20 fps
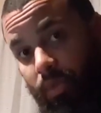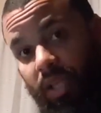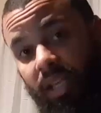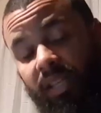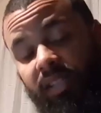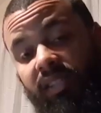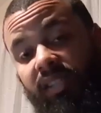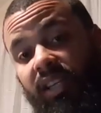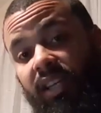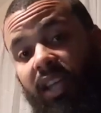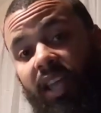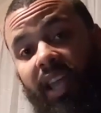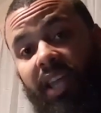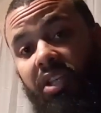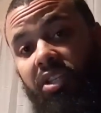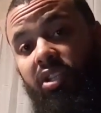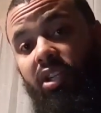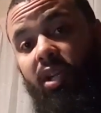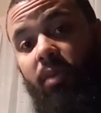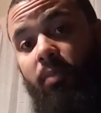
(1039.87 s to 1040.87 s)
Can send an
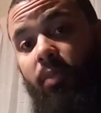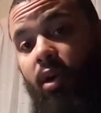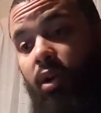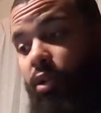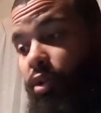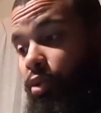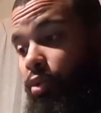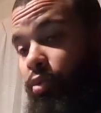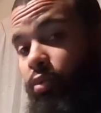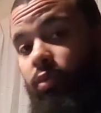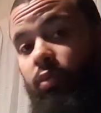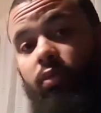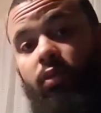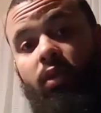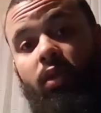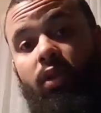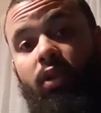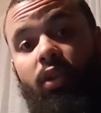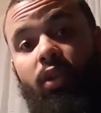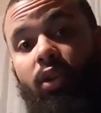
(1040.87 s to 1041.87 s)
angel among you
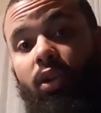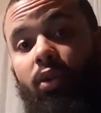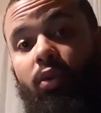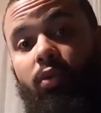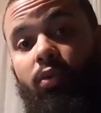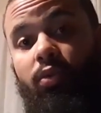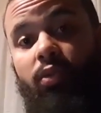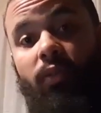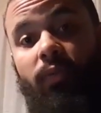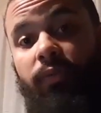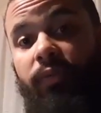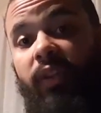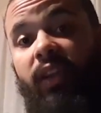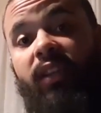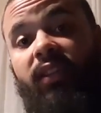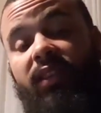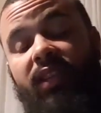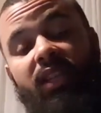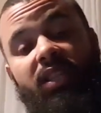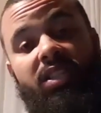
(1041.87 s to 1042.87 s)
you know, you
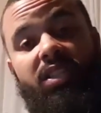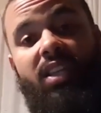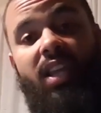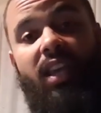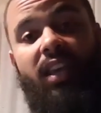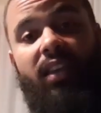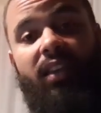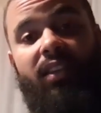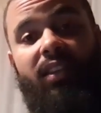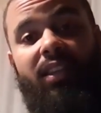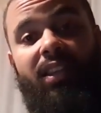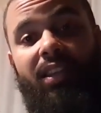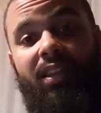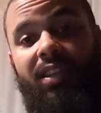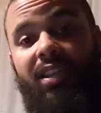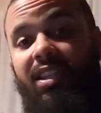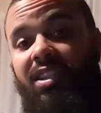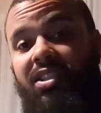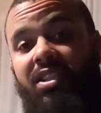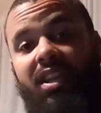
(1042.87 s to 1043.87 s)
finna teach the uh,
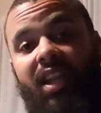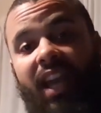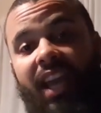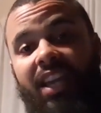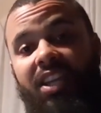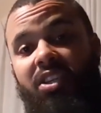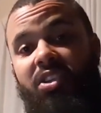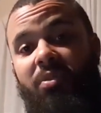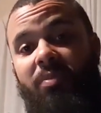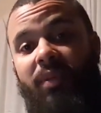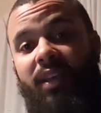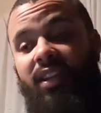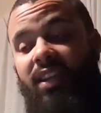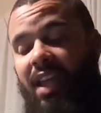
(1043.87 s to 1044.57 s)
teach the angel, man.